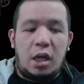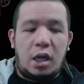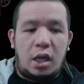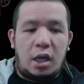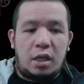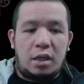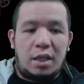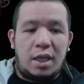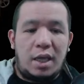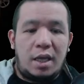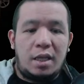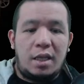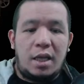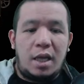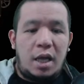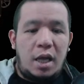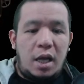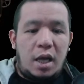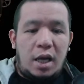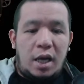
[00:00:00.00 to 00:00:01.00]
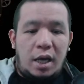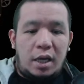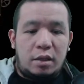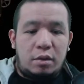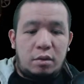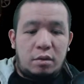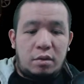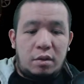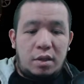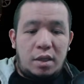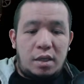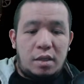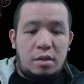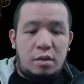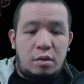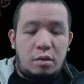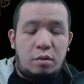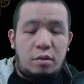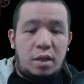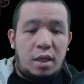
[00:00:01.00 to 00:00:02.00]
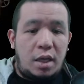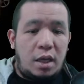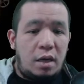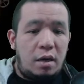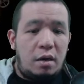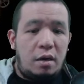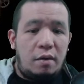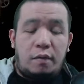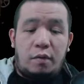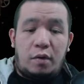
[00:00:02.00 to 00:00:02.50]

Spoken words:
And then I took this node here